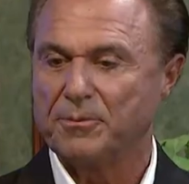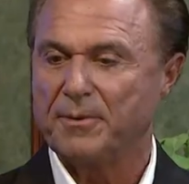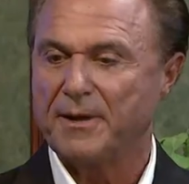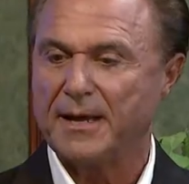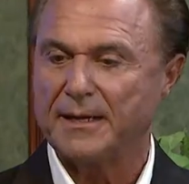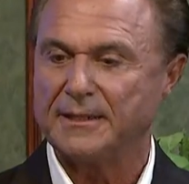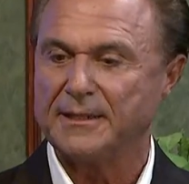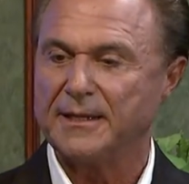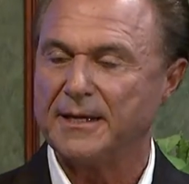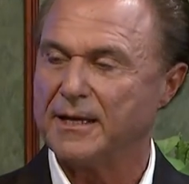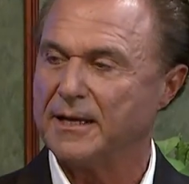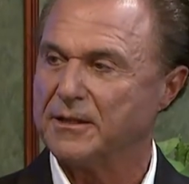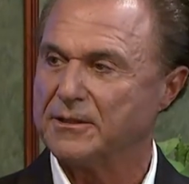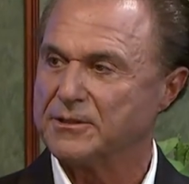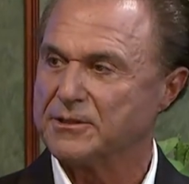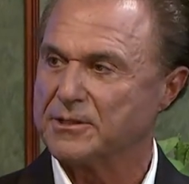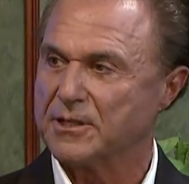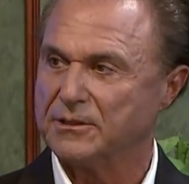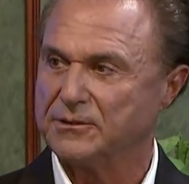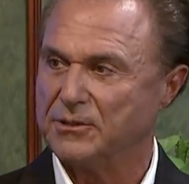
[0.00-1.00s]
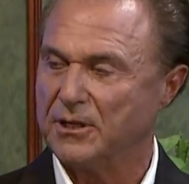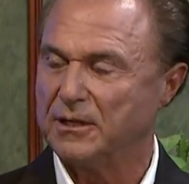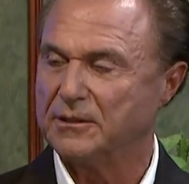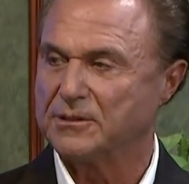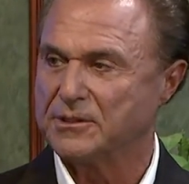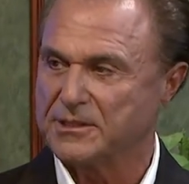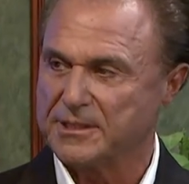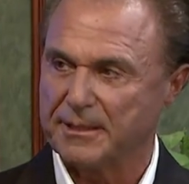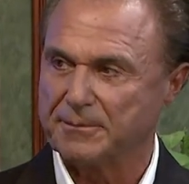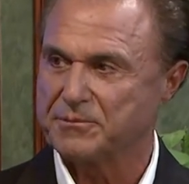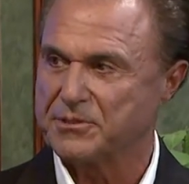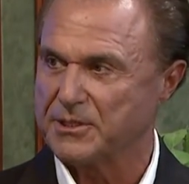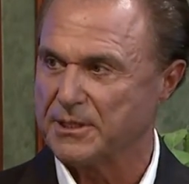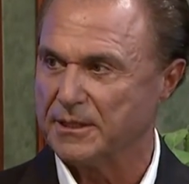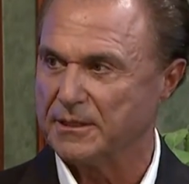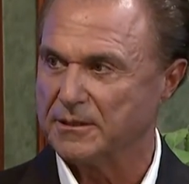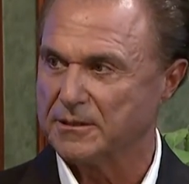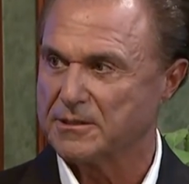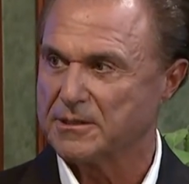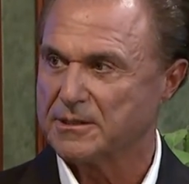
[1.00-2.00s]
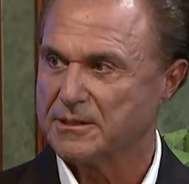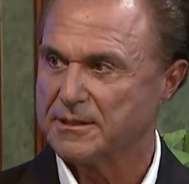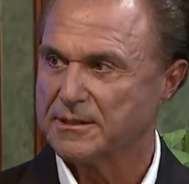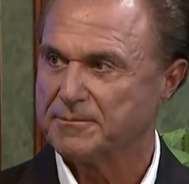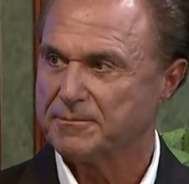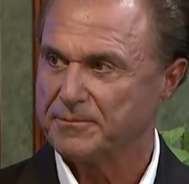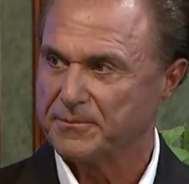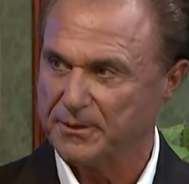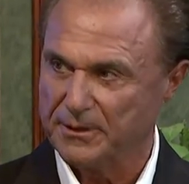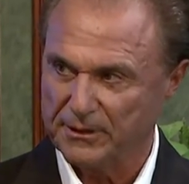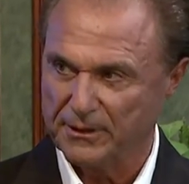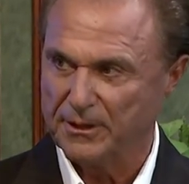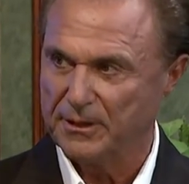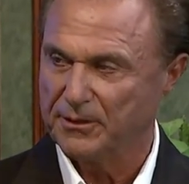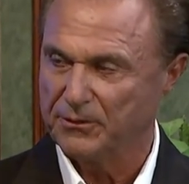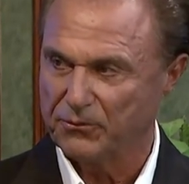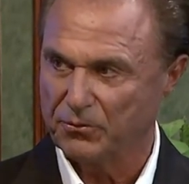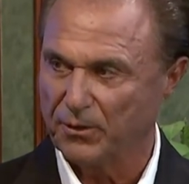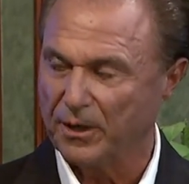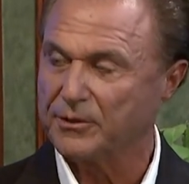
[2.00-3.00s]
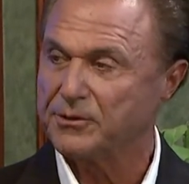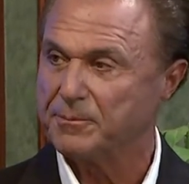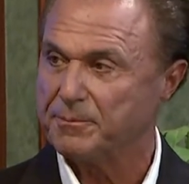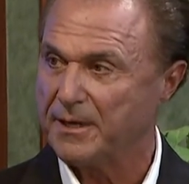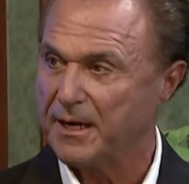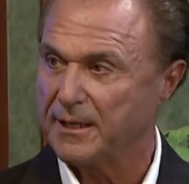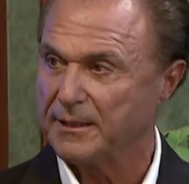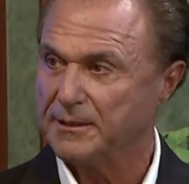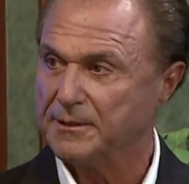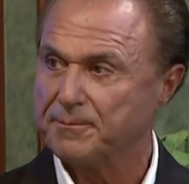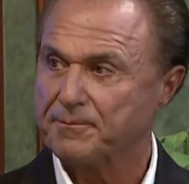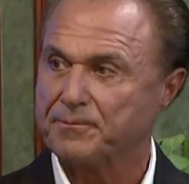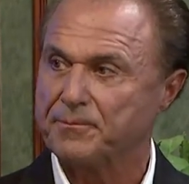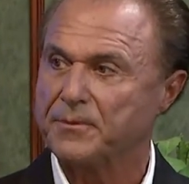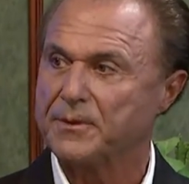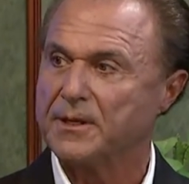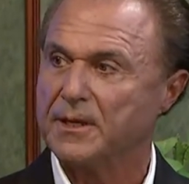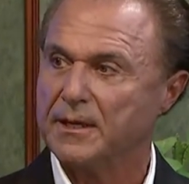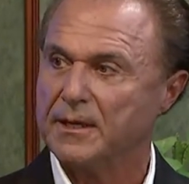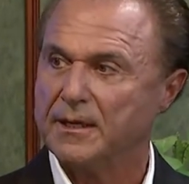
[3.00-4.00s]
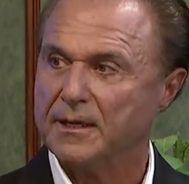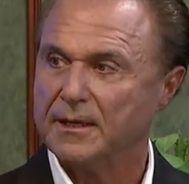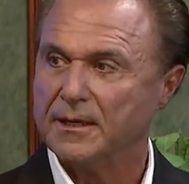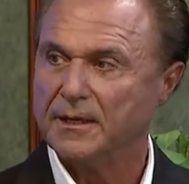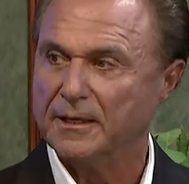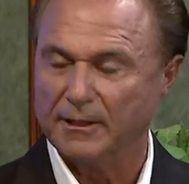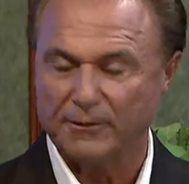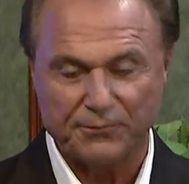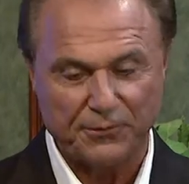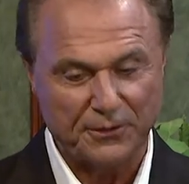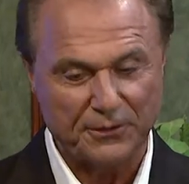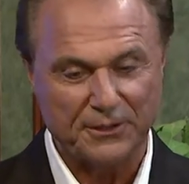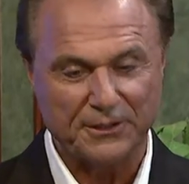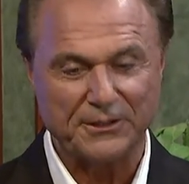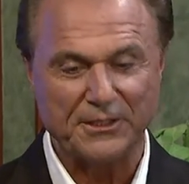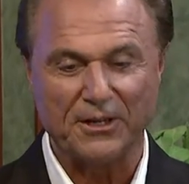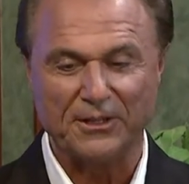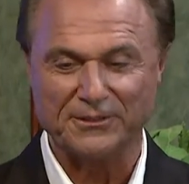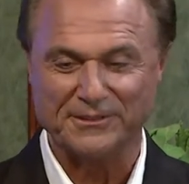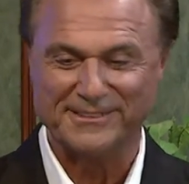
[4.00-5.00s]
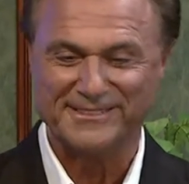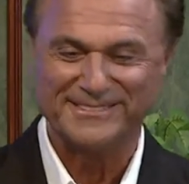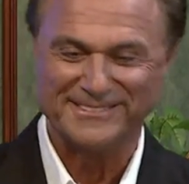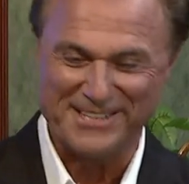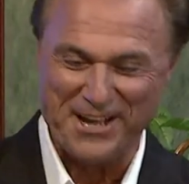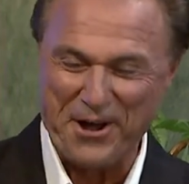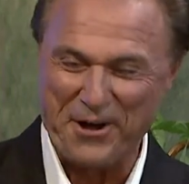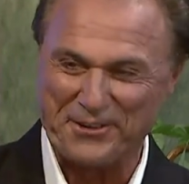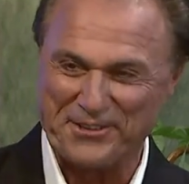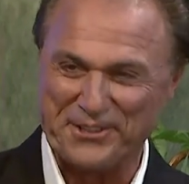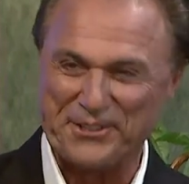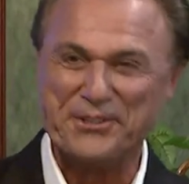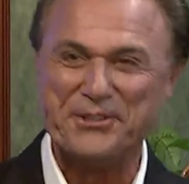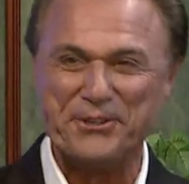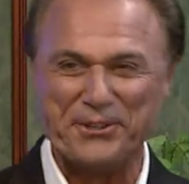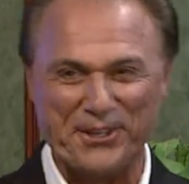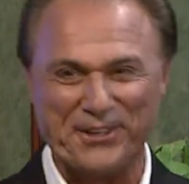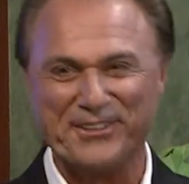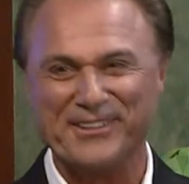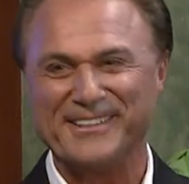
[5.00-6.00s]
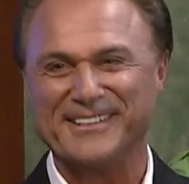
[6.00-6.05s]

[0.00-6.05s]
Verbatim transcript: body has adult stem cells throughout the body. If you're an adult. If you're an adult. Okay. No, you do those.